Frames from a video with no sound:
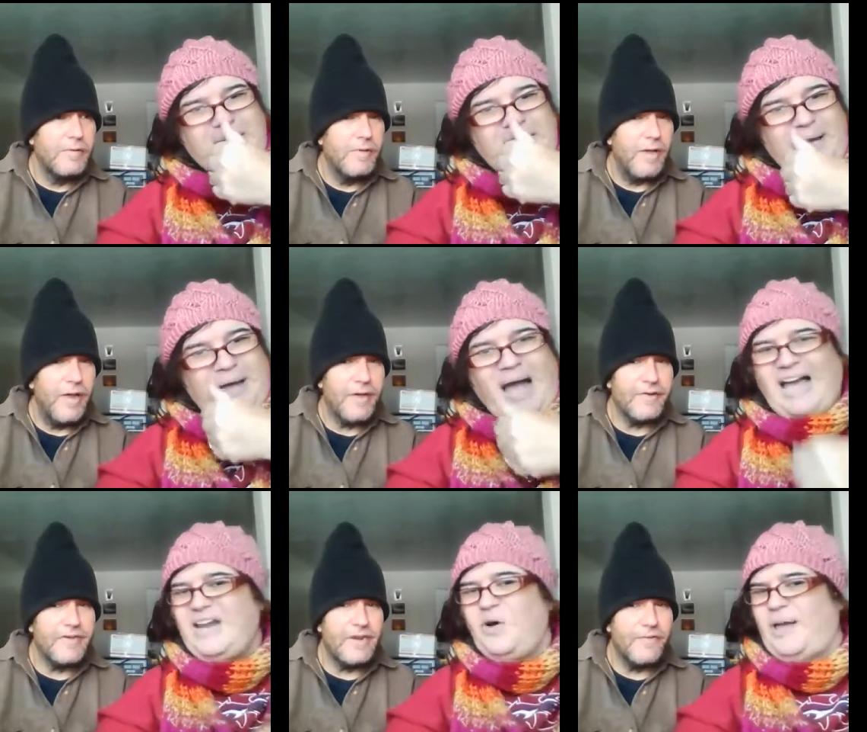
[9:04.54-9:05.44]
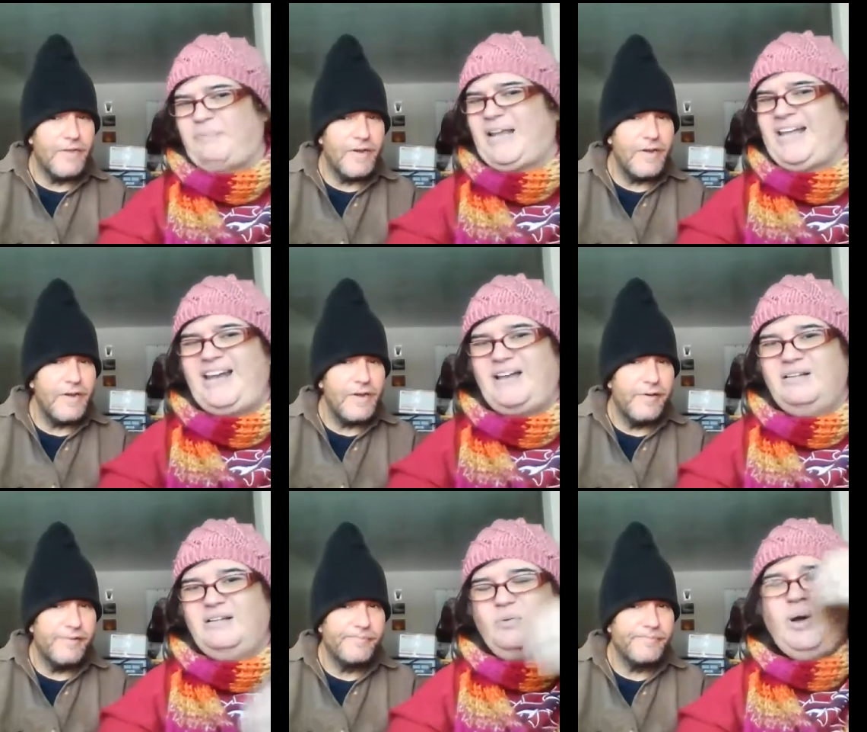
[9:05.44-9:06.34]
Speaker 1: well, I, know TV. I played it.
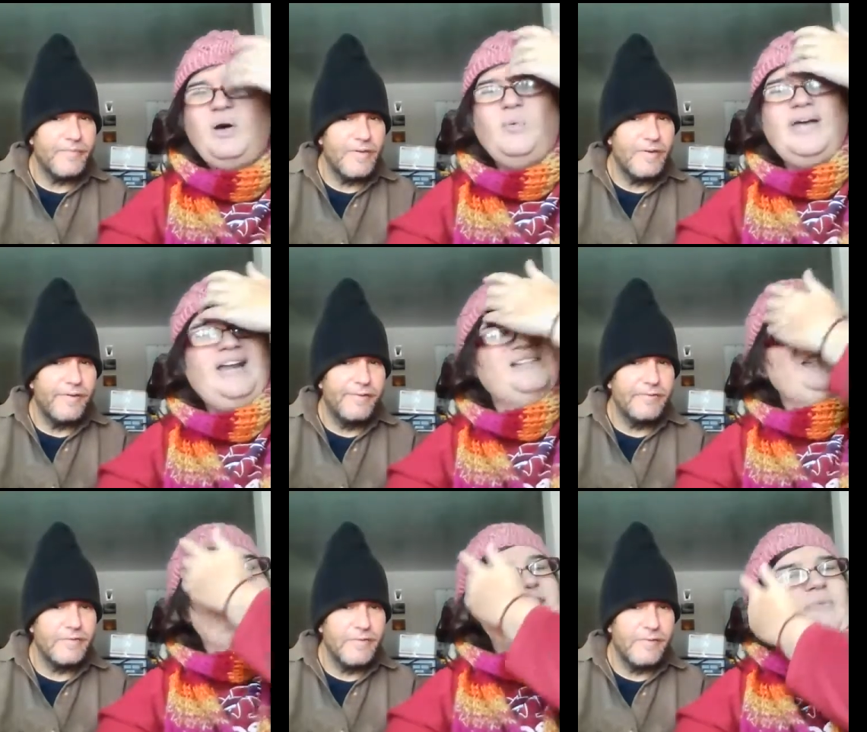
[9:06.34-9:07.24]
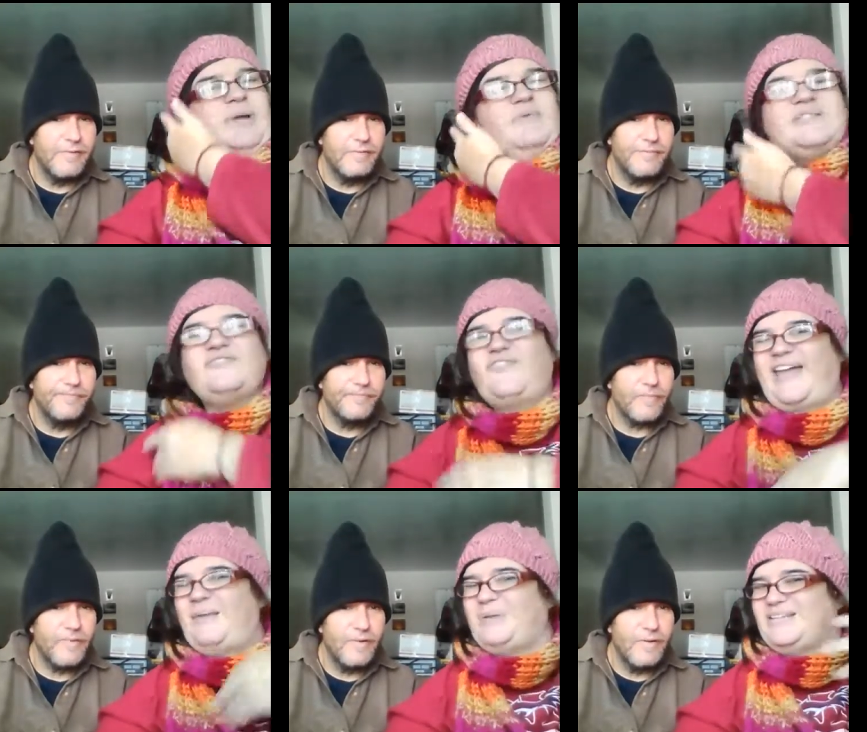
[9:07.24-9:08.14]
Well, we had a TV, but it was a
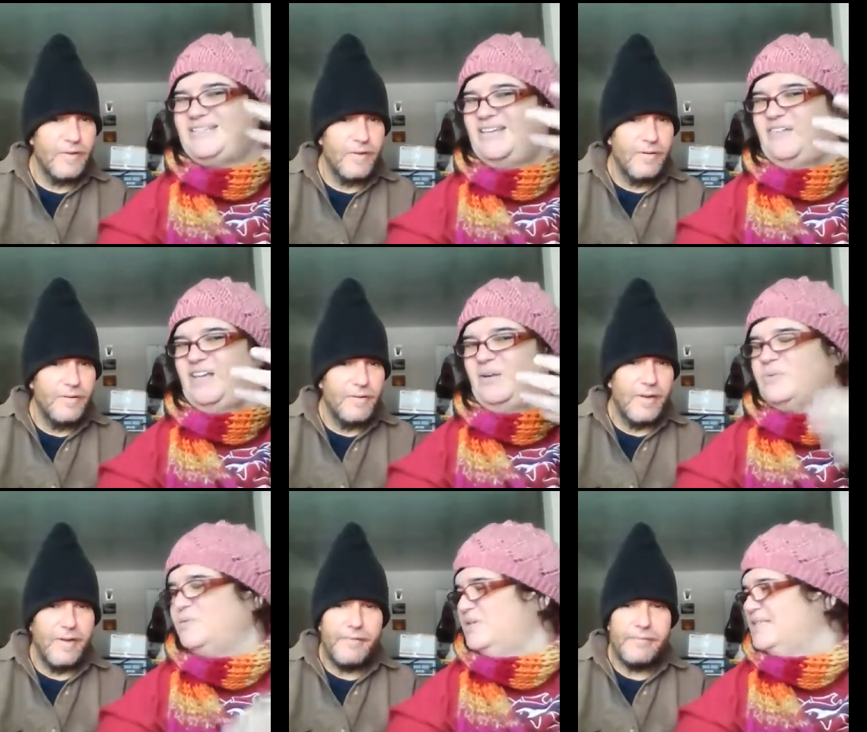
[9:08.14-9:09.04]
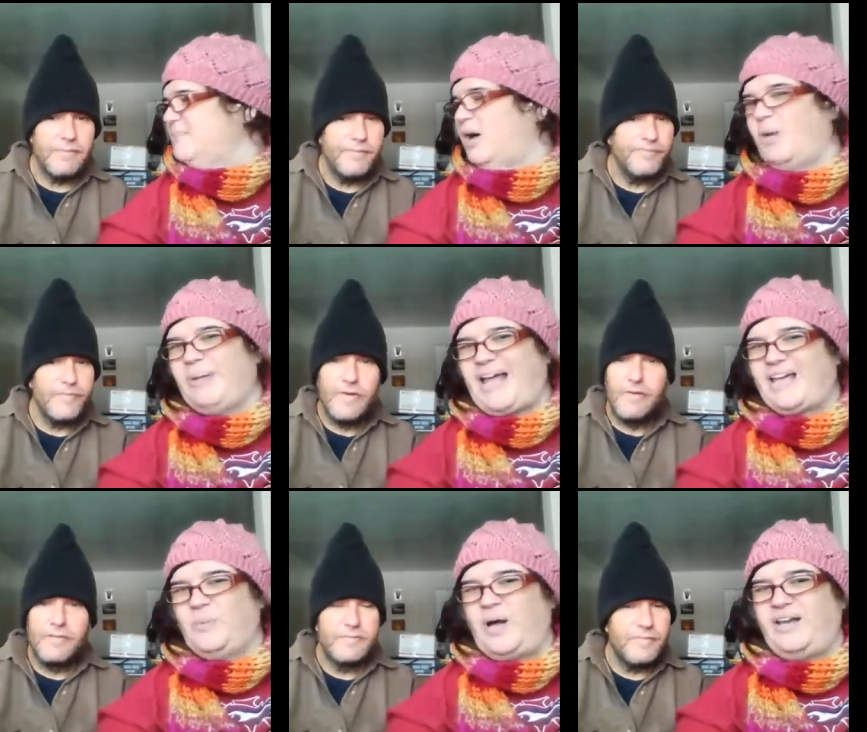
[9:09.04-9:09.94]
family TV, and it was yeah. real small, black
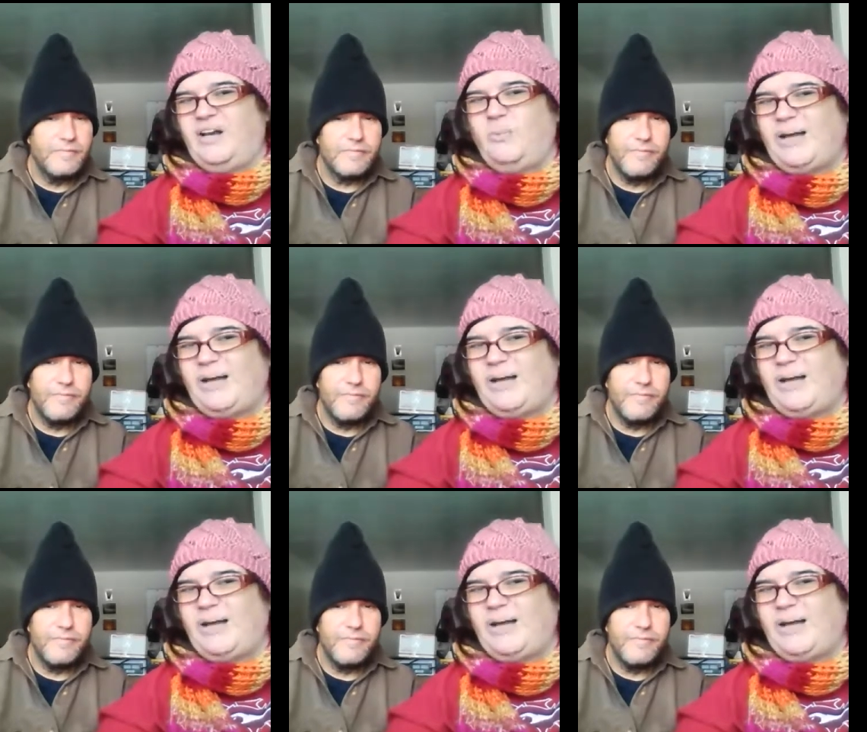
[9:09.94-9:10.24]
and white. Oh my